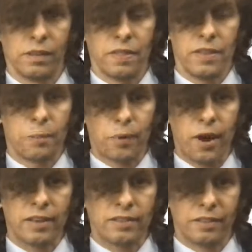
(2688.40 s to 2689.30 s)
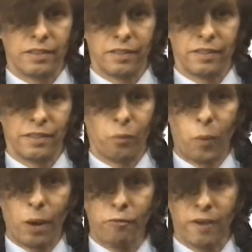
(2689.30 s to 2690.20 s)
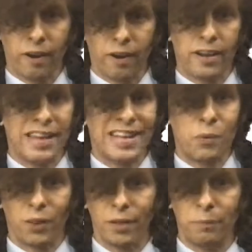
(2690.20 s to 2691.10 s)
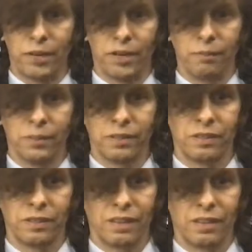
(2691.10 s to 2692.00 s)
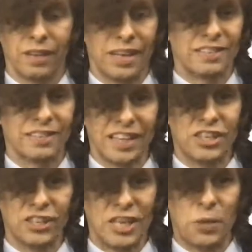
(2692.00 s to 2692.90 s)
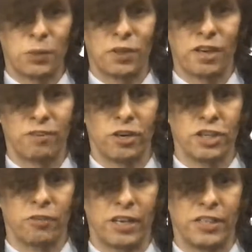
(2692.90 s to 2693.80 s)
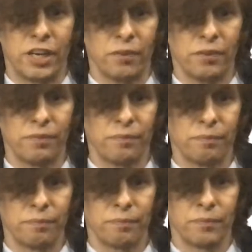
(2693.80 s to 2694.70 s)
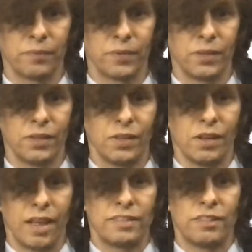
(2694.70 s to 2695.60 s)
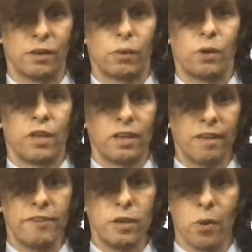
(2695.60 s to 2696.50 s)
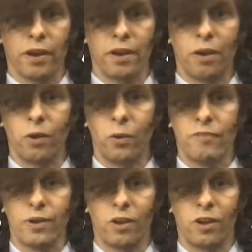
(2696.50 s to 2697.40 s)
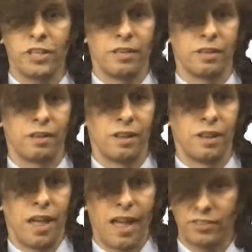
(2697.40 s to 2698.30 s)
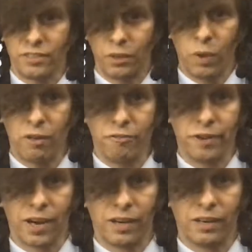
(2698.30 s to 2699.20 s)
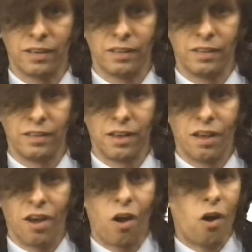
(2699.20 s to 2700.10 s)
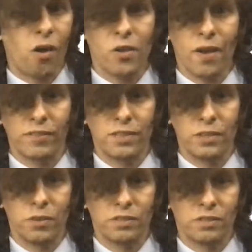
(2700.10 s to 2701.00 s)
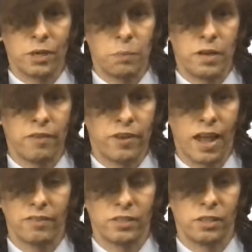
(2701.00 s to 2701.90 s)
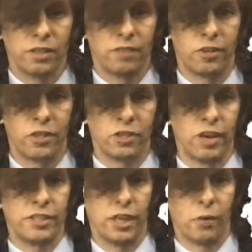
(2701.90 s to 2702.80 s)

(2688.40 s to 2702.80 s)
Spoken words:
the welfare in equilibrium is essentially equal to the conversion ratio. And so if you want to know if an auction has good welfare, all you have to do is determine if it has a good conversion ratio